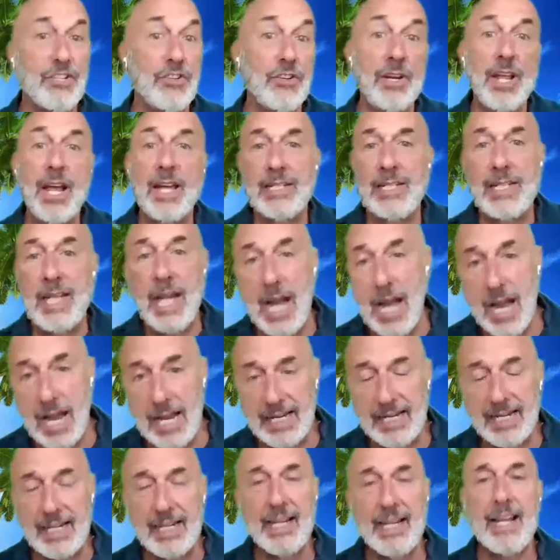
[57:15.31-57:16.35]
You're not
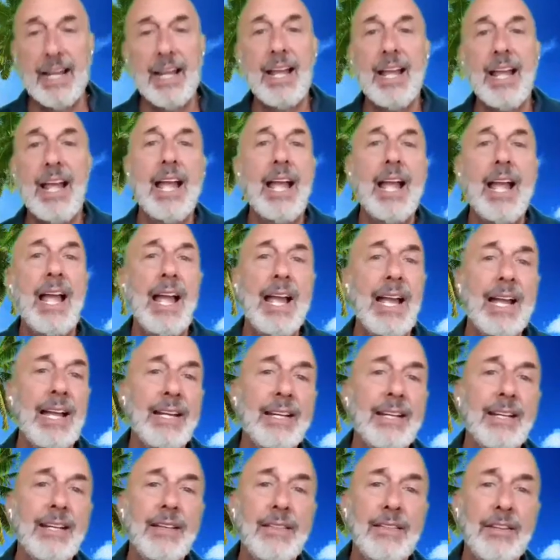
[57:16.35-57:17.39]
dying, Right.
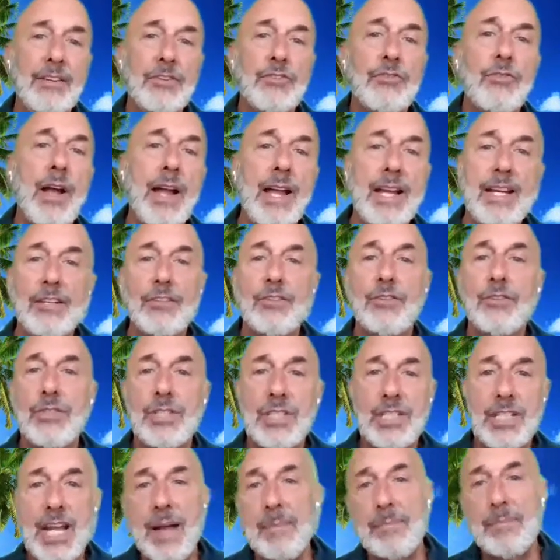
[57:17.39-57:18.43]
and they're trying to
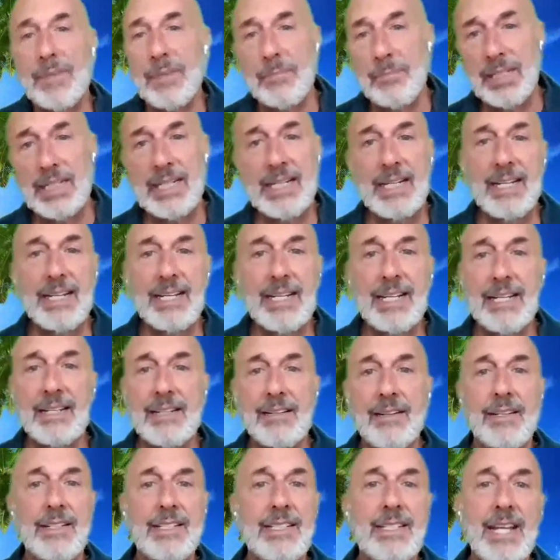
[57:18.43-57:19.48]
stop the bleeding, et,
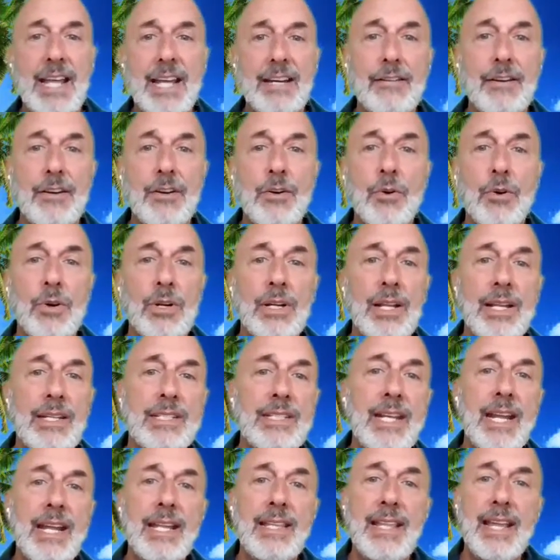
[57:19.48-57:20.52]
et cetera. Or let's
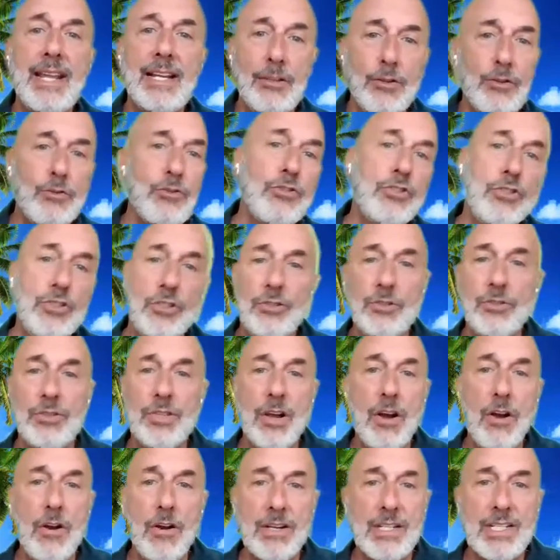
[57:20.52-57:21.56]
say they lose you, the
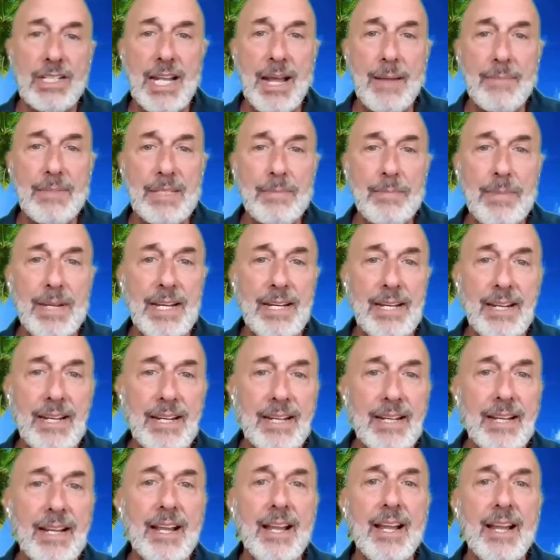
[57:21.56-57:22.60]
heart Right. stops But s-
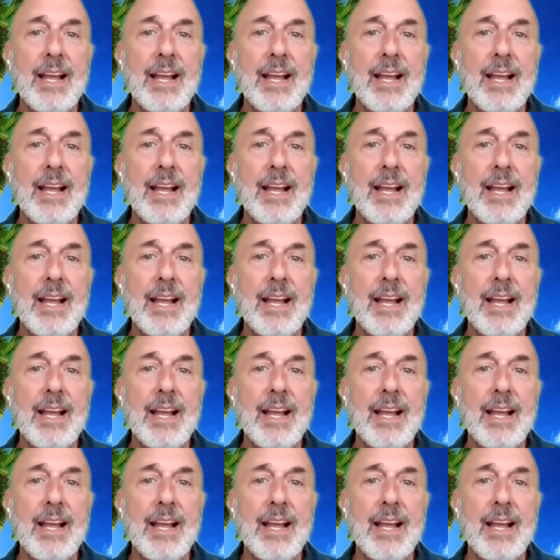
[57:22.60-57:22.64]
beating.